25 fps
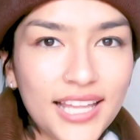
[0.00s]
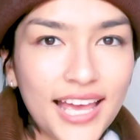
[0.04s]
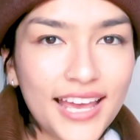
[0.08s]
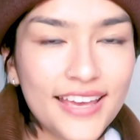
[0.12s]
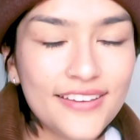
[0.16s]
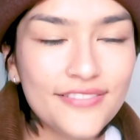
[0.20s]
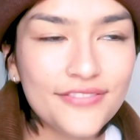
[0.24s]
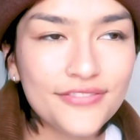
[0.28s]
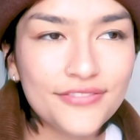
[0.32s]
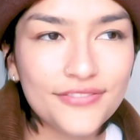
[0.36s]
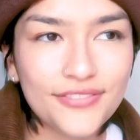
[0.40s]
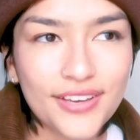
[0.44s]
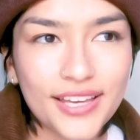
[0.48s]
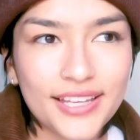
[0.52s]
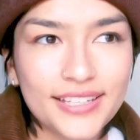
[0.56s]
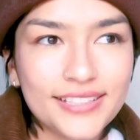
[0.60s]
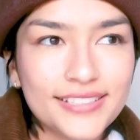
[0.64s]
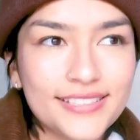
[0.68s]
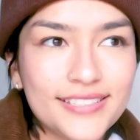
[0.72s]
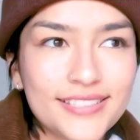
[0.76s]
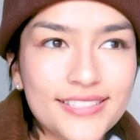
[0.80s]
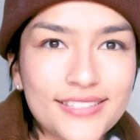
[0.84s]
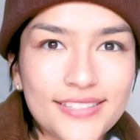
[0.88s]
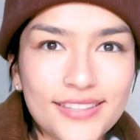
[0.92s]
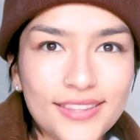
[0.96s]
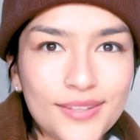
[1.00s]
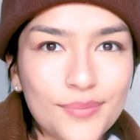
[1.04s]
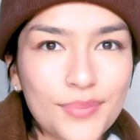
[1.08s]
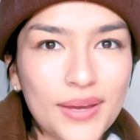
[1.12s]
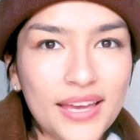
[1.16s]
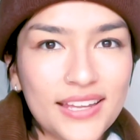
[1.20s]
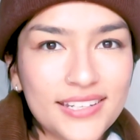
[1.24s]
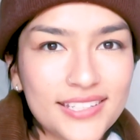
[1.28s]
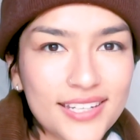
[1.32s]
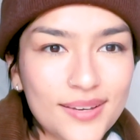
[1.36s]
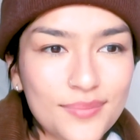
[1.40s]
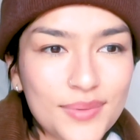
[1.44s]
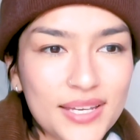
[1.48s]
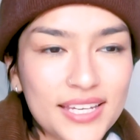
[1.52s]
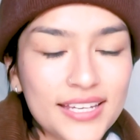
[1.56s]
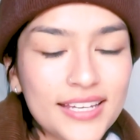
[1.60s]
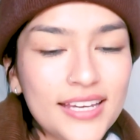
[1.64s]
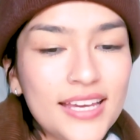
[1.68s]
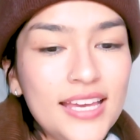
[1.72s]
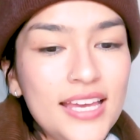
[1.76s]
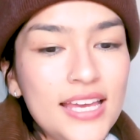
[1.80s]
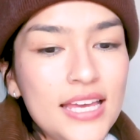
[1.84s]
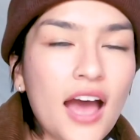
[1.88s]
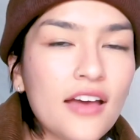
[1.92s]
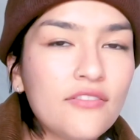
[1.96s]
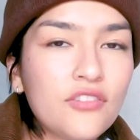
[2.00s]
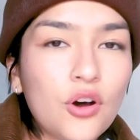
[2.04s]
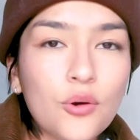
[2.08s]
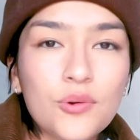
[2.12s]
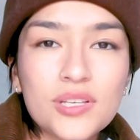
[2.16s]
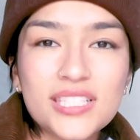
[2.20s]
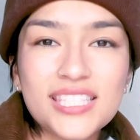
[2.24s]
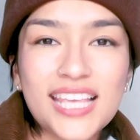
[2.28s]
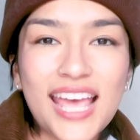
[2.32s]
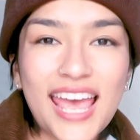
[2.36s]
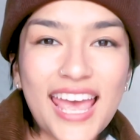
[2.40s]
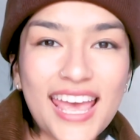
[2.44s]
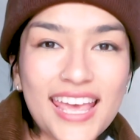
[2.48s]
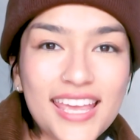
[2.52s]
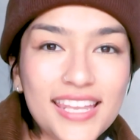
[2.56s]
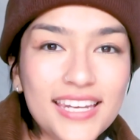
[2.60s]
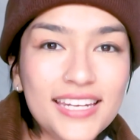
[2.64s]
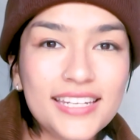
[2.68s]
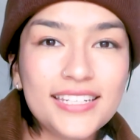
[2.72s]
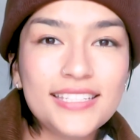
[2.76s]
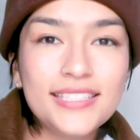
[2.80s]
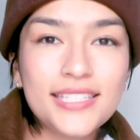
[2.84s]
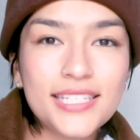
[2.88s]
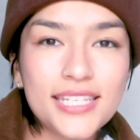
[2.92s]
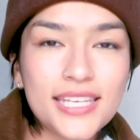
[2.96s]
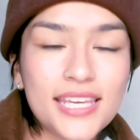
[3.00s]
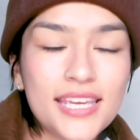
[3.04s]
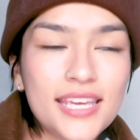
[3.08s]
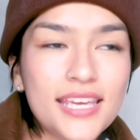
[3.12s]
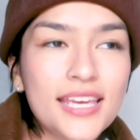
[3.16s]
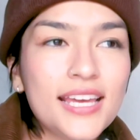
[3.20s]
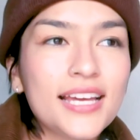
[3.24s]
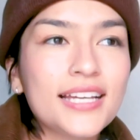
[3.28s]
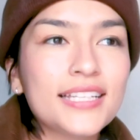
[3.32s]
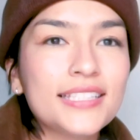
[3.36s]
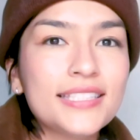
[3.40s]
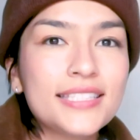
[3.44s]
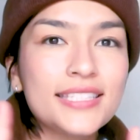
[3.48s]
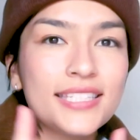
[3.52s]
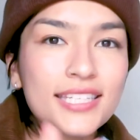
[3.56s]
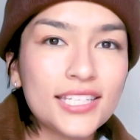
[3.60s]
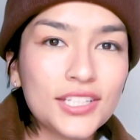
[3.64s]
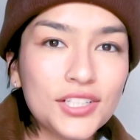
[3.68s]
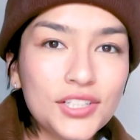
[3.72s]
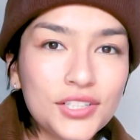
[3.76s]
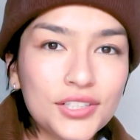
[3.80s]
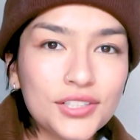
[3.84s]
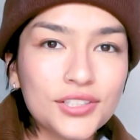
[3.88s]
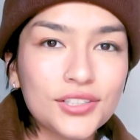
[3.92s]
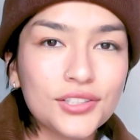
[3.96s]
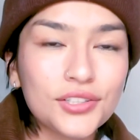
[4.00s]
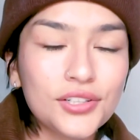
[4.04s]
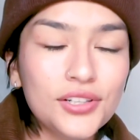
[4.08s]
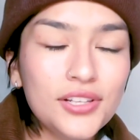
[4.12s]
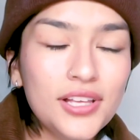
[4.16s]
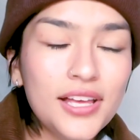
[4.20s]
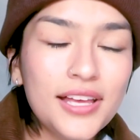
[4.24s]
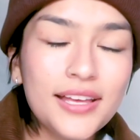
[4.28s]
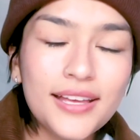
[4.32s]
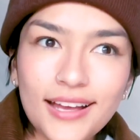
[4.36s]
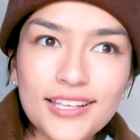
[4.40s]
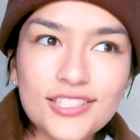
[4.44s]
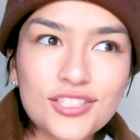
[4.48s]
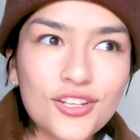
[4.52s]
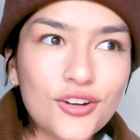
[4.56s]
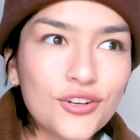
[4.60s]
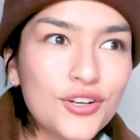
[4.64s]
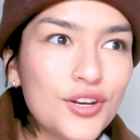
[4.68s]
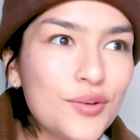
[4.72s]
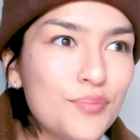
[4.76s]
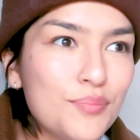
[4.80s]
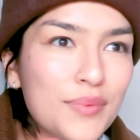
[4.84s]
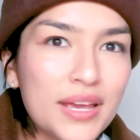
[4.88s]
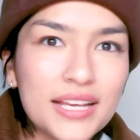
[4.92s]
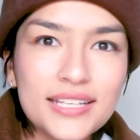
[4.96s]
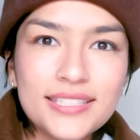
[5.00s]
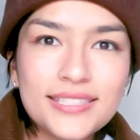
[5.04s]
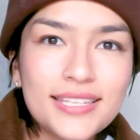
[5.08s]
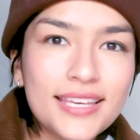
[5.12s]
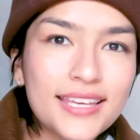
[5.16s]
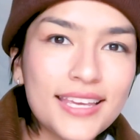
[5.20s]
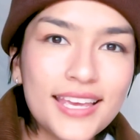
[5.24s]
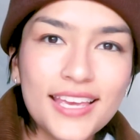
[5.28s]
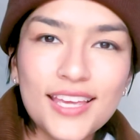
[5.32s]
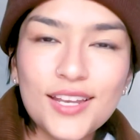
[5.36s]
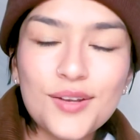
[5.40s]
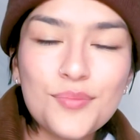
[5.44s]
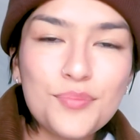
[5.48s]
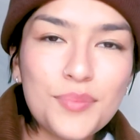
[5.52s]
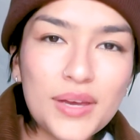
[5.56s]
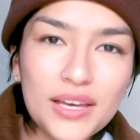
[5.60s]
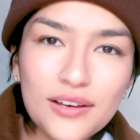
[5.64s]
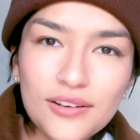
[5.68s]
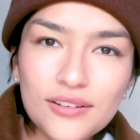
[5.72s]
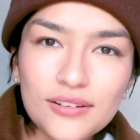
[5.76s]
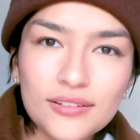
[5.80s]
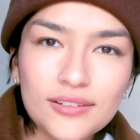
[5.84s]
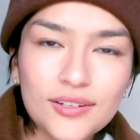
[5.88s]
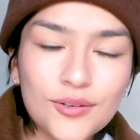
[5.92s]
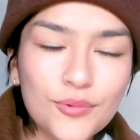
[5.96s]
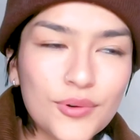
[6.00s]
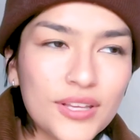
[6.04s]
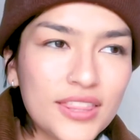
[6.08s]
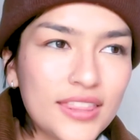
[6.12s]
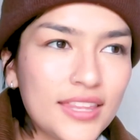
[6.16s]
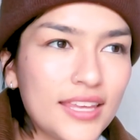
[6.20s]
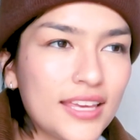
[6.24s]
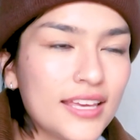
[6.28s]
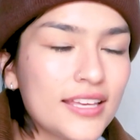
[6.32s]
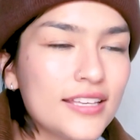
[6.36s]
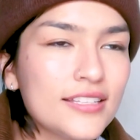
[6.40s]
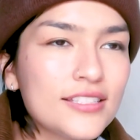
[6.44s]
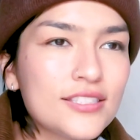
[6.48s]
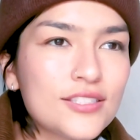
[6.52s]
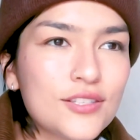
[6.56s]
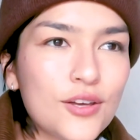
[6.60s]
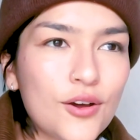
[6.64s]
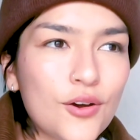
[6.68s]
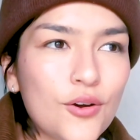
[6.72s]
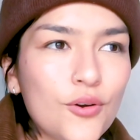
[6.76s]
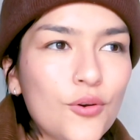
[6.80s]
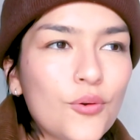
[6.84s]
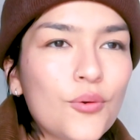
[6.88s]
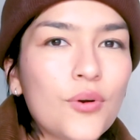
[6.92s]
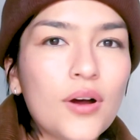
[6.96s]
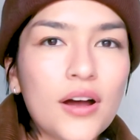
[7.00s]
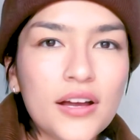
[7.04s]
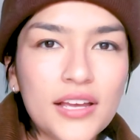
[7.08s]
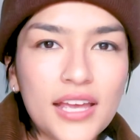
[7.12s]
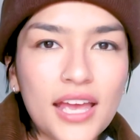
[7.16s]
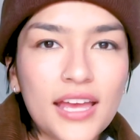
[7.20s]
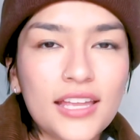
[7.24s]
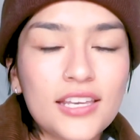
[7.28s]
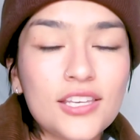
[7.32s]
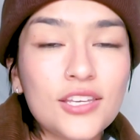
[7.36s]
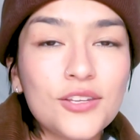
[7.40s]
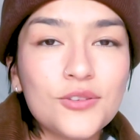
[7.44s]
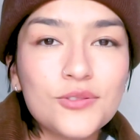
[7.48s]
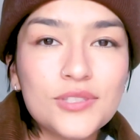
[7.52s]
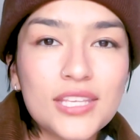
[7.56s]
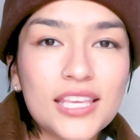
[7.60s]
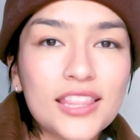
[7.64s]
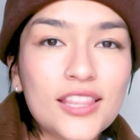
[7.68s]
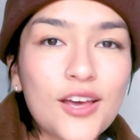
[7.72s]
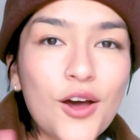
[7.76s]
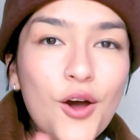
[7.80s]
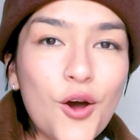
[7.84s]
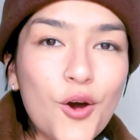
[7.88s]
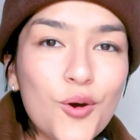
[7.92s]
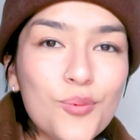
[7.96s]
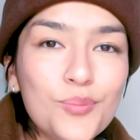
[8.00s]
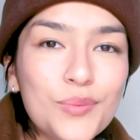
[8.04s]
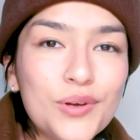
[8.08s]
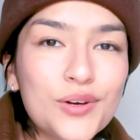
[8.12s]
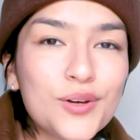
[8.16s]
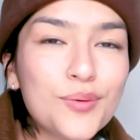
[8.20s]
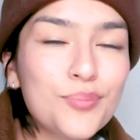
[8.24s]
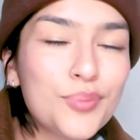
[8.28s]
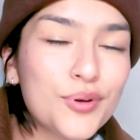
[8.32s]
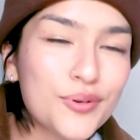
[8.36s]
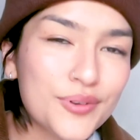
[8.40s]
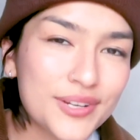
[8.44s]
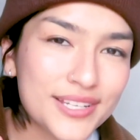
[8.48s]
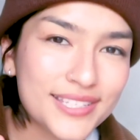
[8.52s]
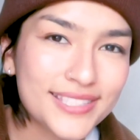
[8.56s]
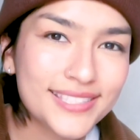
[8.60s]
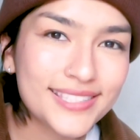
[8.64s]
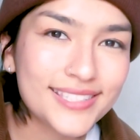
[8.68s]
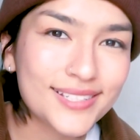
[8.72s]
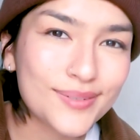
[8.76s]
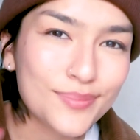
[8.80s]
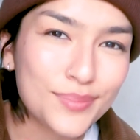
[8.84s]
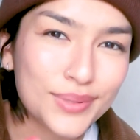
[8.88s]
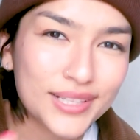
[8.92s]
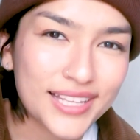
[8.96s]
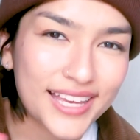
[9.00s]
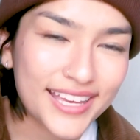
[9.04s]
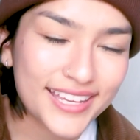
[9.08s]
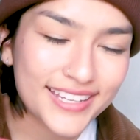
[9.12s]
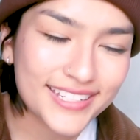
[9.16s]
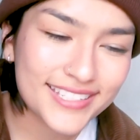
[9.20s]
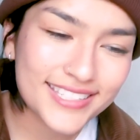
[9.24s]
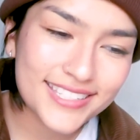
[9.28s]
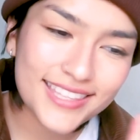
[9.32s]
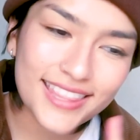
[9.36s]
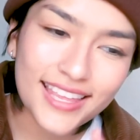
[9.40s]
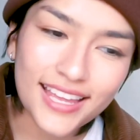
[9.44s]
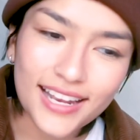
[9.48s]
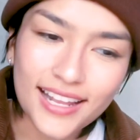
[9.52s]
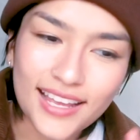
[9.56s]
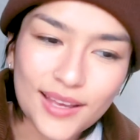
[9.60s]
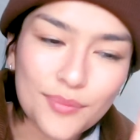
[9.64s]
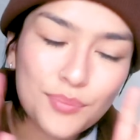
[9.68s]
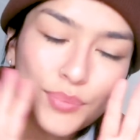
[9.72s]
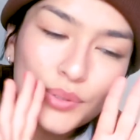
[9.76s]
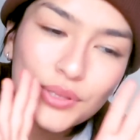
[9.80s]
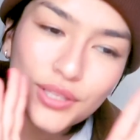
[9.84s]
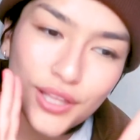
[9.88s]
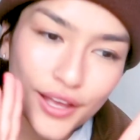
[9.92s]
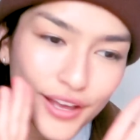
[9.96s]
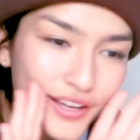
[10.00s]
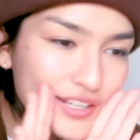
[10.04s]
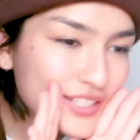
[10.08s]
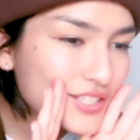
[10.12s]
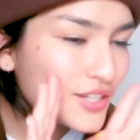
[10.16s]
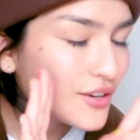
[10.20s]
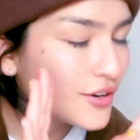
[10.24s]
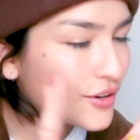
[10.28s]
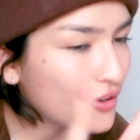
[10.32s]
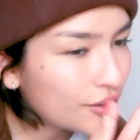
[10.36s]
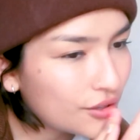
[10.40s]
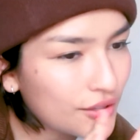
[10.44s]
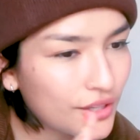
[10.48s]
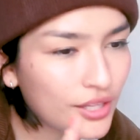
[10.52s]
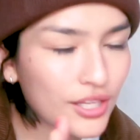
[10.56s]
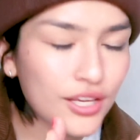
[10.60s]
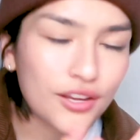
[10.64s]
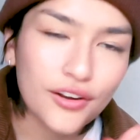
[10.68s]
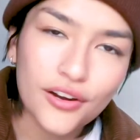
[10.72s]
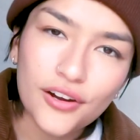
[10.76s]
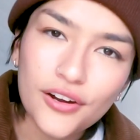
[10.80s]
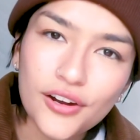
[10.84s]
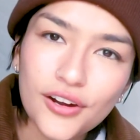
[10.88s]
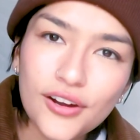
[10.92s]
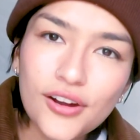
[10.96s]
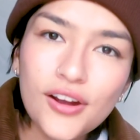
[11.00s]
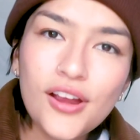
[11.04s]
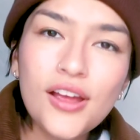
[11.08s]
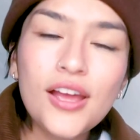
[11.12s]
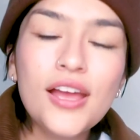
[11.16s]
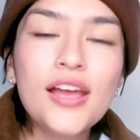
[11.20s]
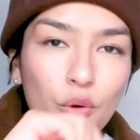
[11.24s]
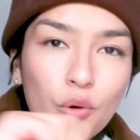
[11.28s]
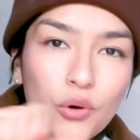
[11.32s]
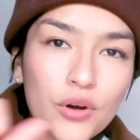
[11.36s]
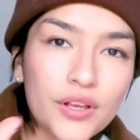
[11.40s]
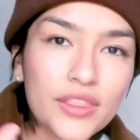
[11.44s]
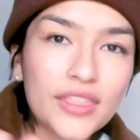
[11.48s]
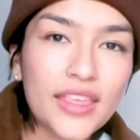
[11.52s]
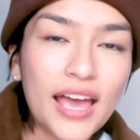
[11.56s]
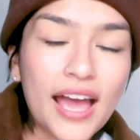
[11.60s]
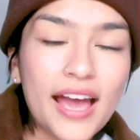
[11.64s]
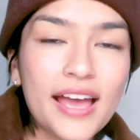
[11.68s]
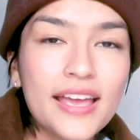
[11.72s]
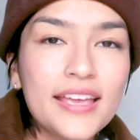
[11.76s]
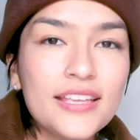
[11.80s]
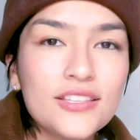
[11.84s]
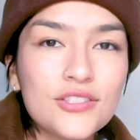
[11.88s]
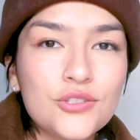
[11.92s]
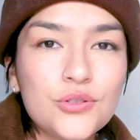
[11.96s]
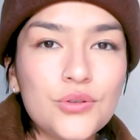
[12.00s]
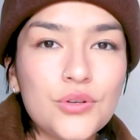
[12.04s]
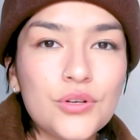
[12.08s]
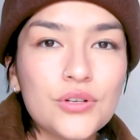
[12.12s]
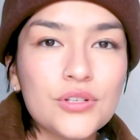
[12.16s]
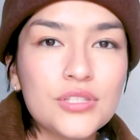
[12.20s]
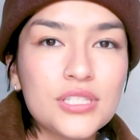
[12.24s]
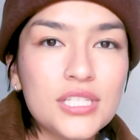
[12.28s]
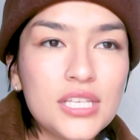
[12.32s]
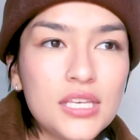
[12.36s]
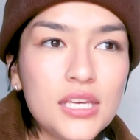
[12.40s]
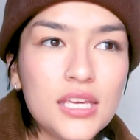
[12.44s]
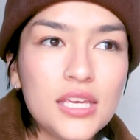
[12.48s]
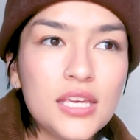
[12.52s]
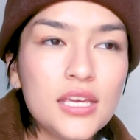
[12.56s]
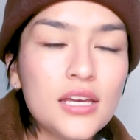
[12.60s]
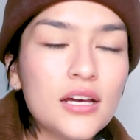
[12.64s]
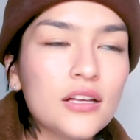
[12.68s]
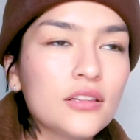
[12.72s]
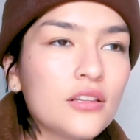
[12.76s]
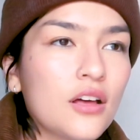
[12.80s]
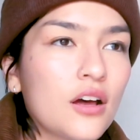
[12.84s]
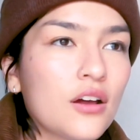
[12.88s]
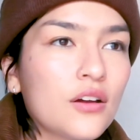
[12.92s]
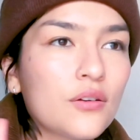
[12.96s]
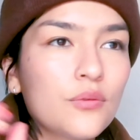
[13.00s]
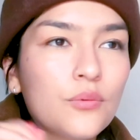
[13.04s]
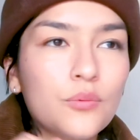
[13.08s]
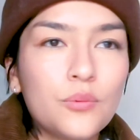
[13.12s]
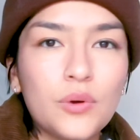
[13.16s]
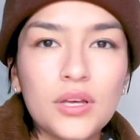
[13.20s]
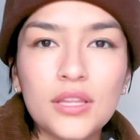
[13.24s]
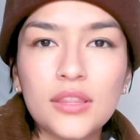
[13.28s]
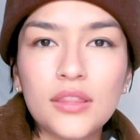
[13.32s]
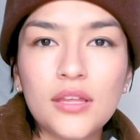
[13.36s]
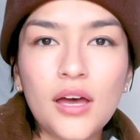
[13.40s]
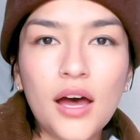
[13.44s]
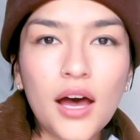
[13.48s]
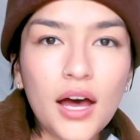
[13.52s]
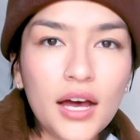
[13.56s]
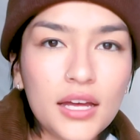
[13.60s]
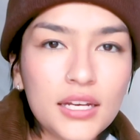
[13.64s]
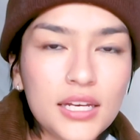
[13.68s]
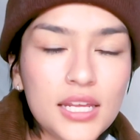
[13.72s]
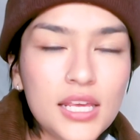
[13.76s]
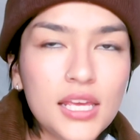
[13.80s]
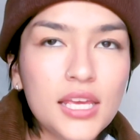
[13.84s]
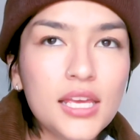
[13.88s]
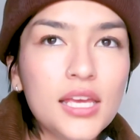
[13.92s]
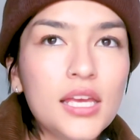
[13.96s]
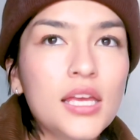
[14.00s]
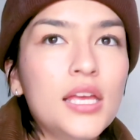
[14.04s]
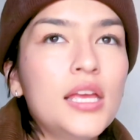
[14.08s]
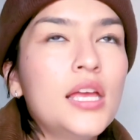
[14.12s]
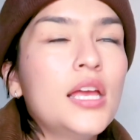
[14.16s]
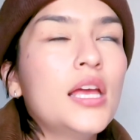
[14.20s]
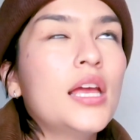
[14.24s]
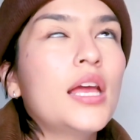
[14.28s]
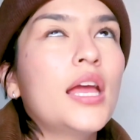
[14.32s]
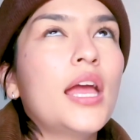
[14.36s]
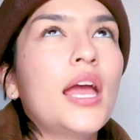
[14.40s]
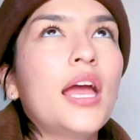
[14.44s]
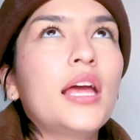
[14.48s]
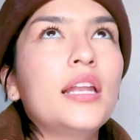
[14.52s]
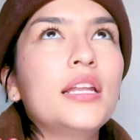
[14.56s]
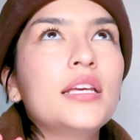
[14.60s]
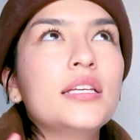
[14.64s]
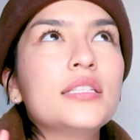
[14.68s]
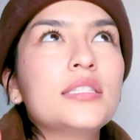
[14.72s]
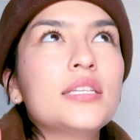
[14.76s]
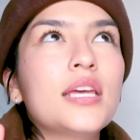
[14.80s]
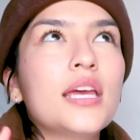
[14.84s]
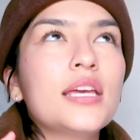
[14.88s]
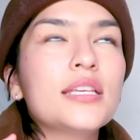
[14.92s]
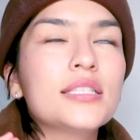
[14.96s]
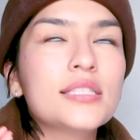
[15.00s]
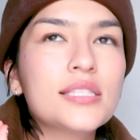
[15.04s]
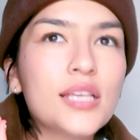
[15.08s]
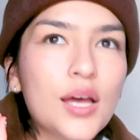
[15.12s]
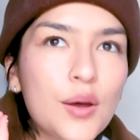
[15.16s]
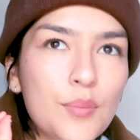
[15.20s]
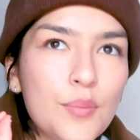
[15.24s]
life and the pandemic. I've always hated tea until I started mixing in milk with it. So again, using the oat milk barista blend that I plugged earlier, pour that into your tea along with honey, and it tastes